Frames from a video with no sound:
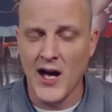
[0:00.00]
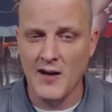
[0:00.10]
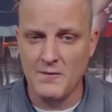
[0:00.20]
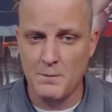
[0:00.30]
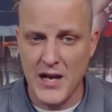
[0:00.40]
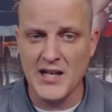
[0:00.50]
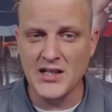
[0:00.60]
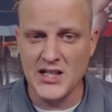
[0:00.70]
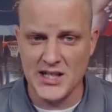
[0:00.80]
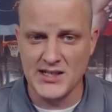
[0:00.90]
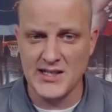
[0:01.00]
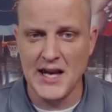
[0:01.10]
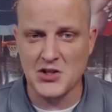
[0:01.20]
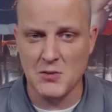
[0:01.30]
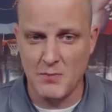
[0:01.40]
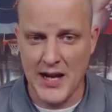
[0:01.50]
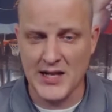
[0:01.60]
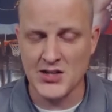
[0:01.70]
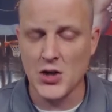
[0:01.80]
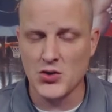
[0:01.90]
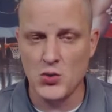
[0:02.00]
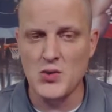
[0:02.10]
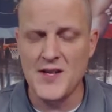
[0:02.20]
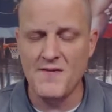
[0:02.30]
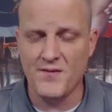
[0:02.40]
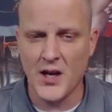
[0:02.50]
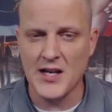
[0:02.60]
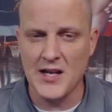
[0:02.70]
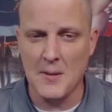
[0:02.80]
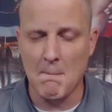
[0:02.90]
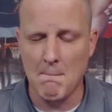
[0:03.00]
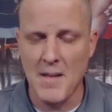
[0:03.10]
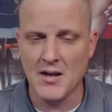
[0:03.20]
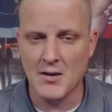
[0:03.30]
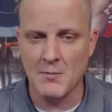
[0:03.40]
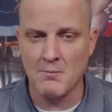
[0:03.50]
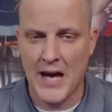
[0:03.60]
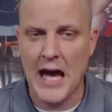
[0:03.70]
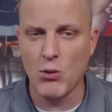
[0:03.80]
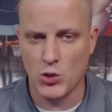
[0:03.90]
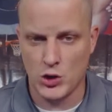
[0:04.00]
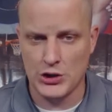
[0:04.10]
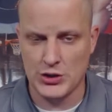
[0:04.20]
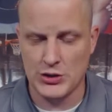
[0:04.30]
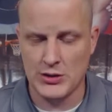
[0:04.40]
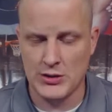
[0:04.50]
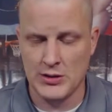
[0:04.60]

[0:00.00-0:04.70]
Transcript: of Bayley and Sasha Banks to the fucking mega powers.